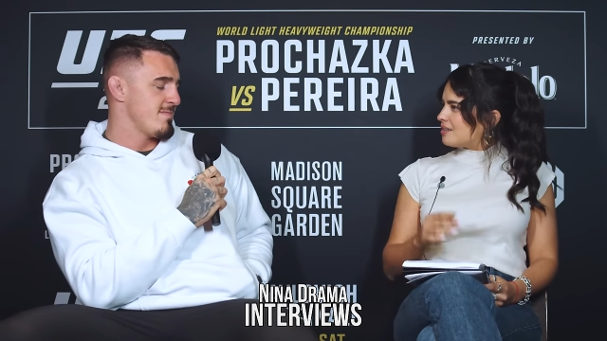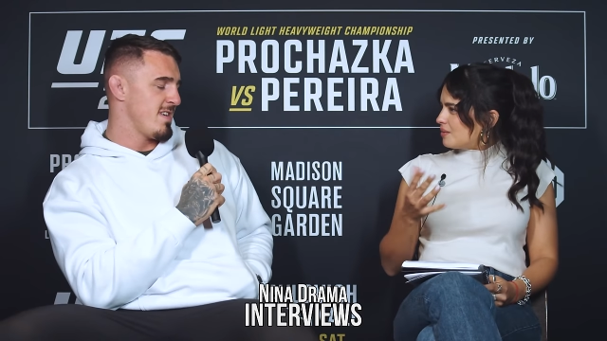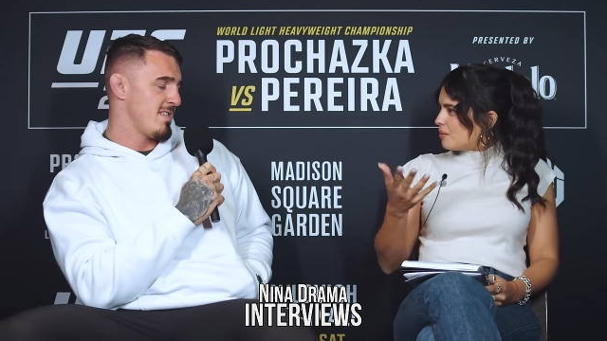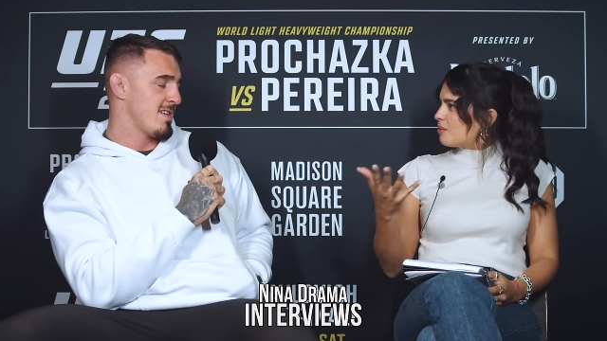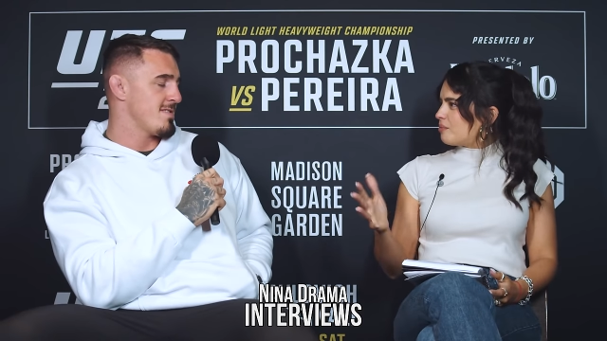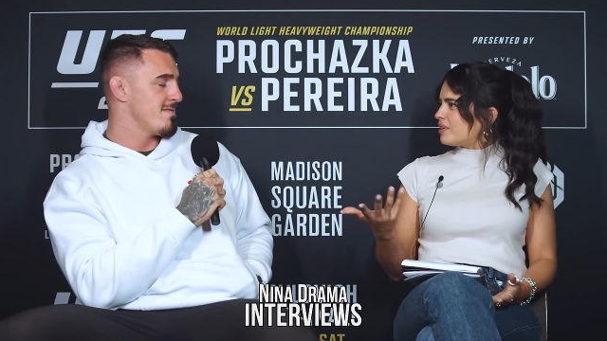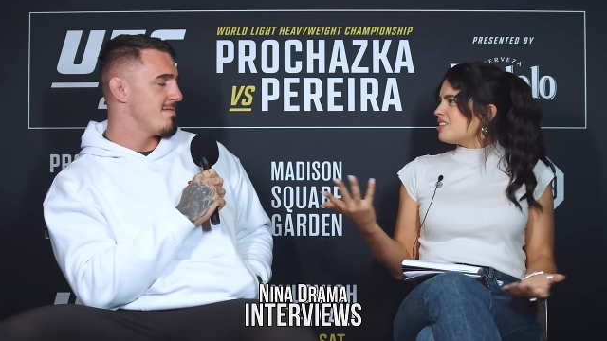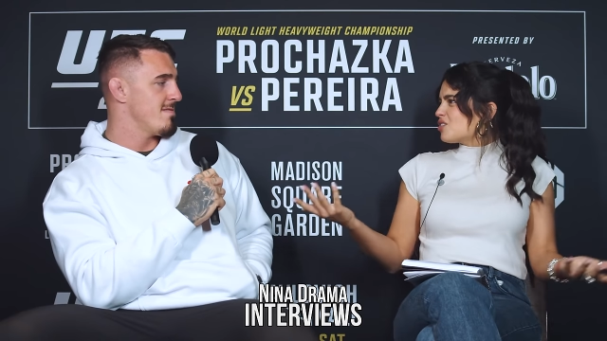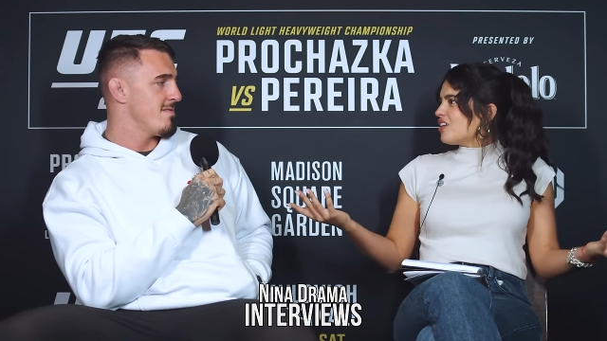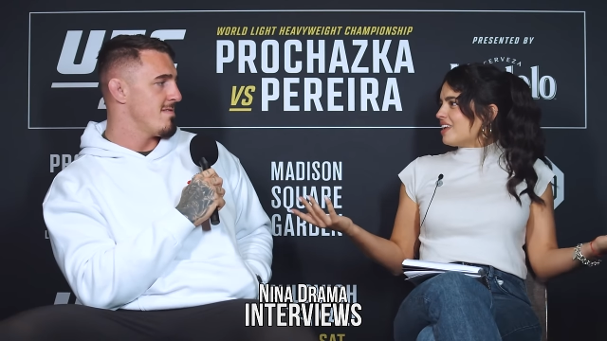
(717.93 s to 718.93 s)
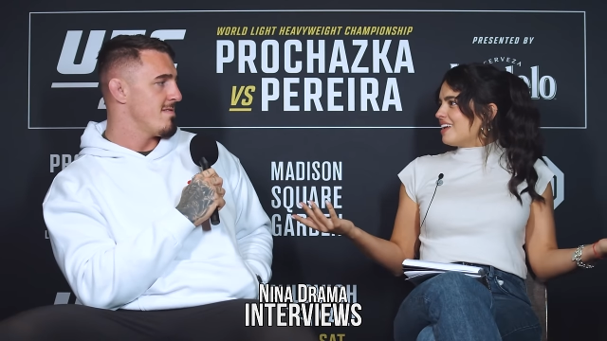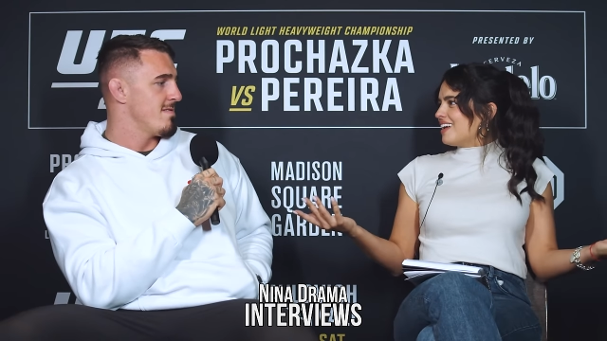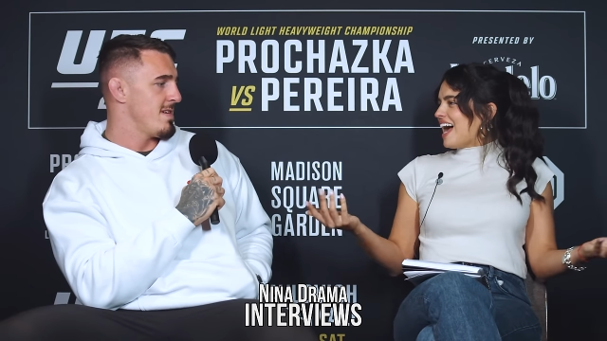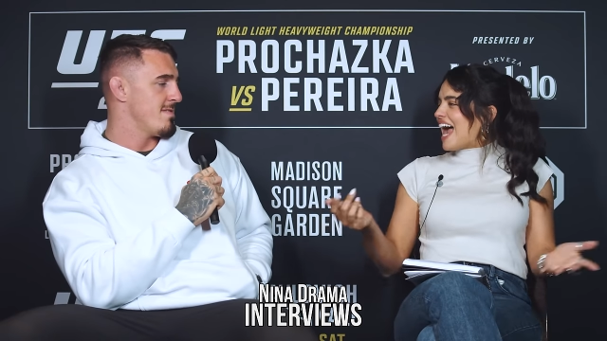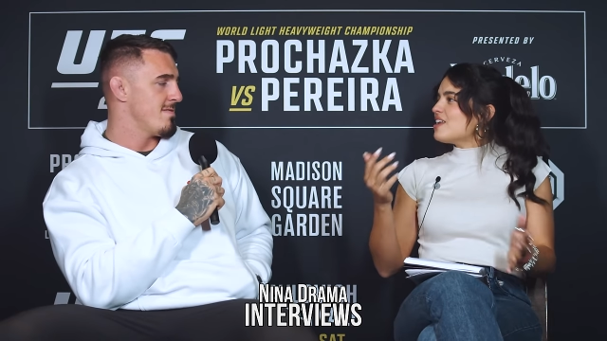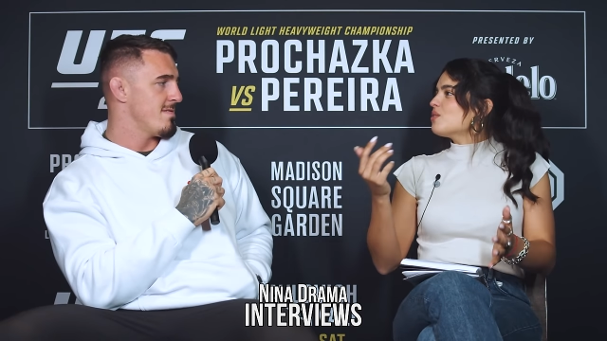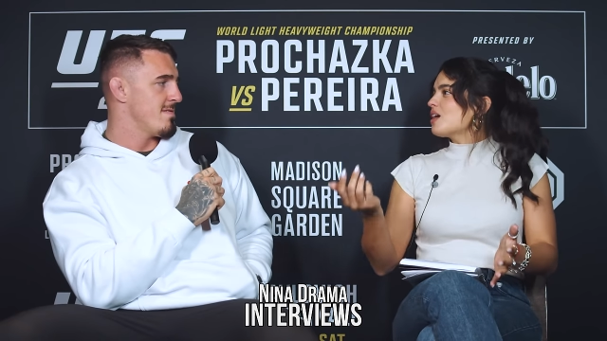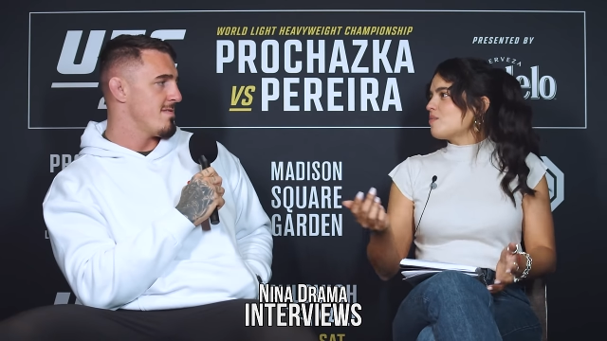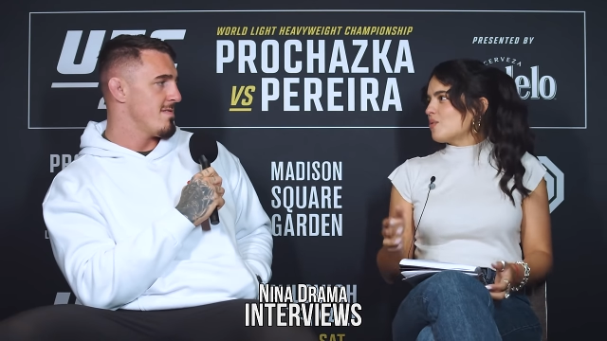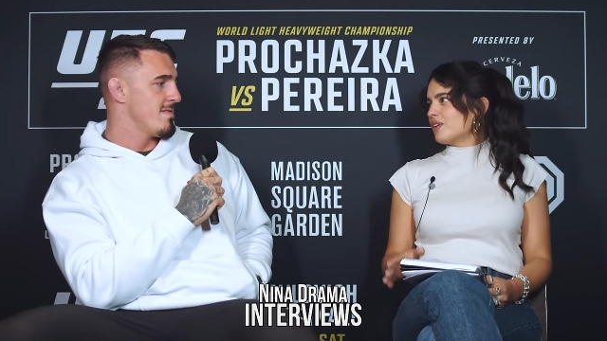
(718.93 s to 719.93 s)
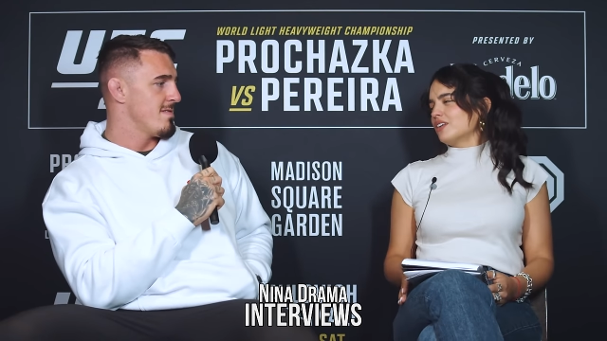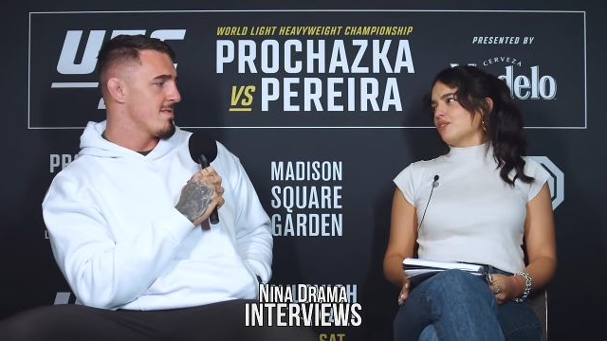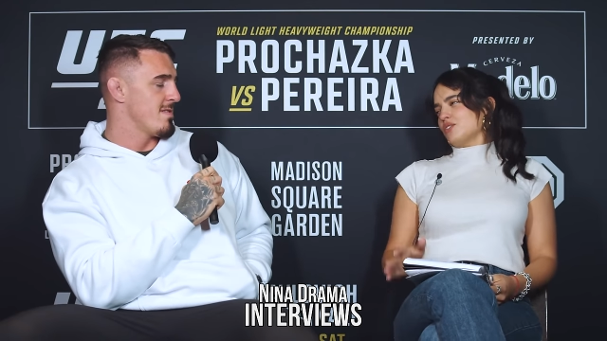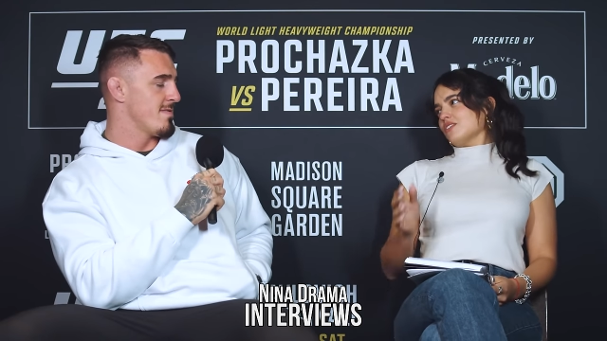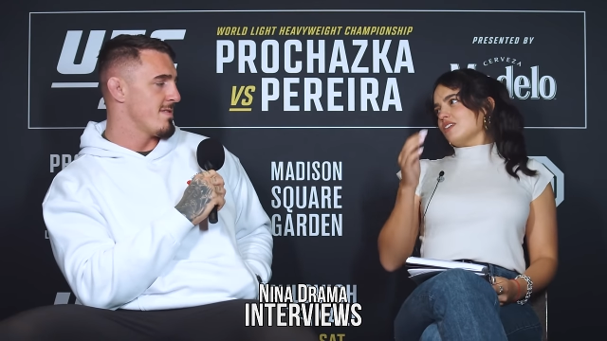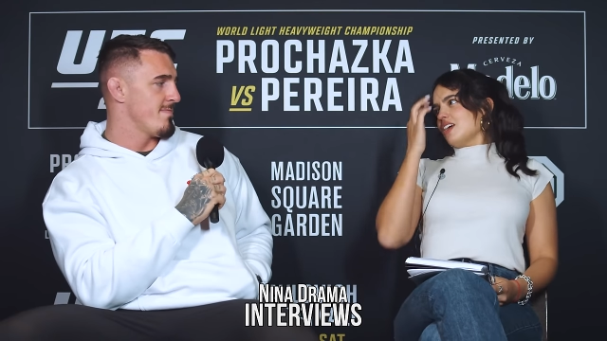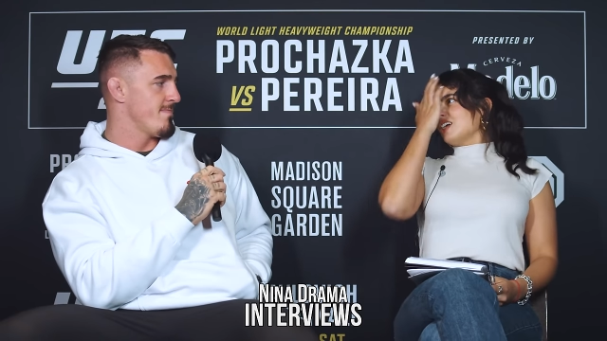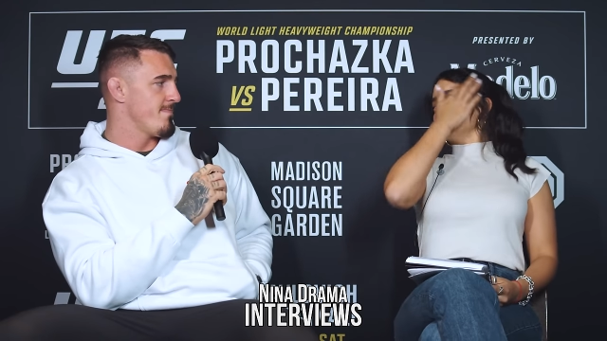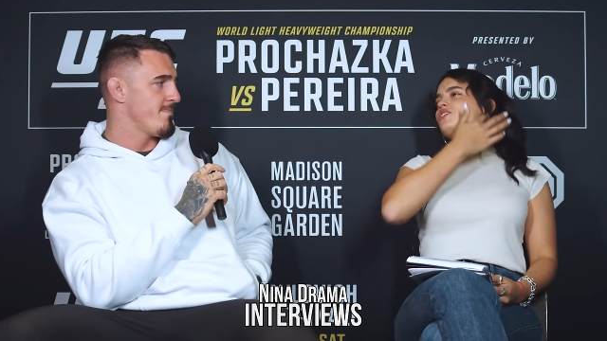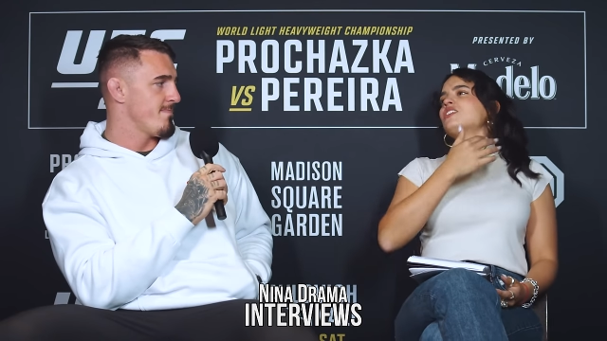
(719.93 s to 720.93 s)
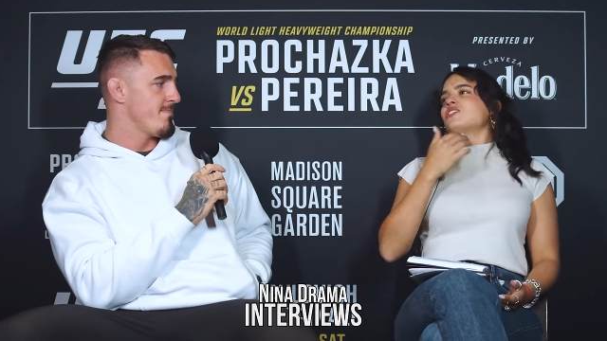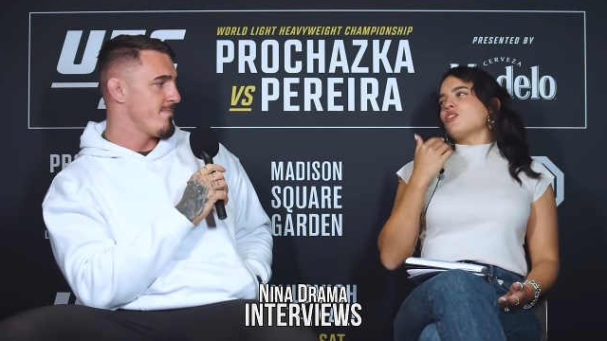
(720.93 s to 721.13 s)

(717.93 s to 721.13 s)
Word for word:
Speaker 1: Yeah, I guess. But it's good. Yeah. I know a couple words. Go on. Dzień